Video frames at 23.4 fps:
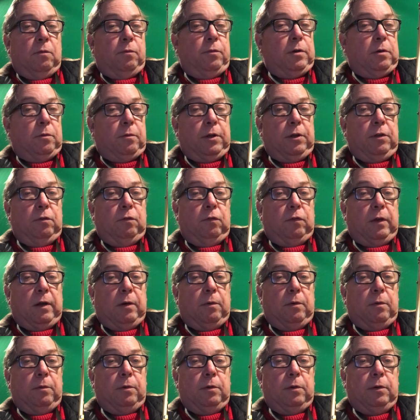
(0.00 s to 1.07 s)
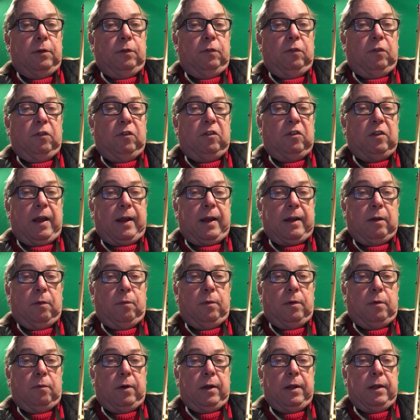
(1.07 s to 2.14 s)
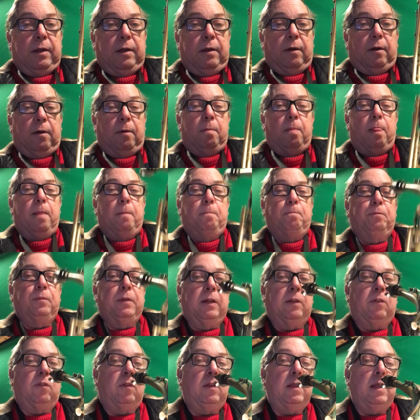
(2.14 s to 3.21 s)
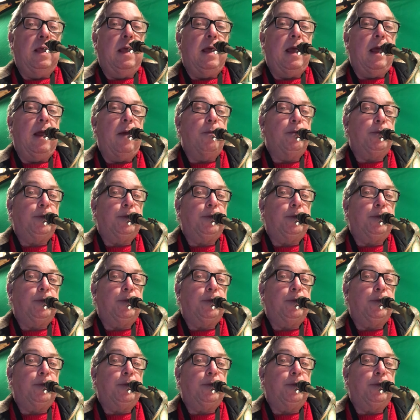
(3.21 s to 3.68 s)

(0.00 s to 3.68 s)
We don't want to use that one. We want to use the second one right here. That's the A.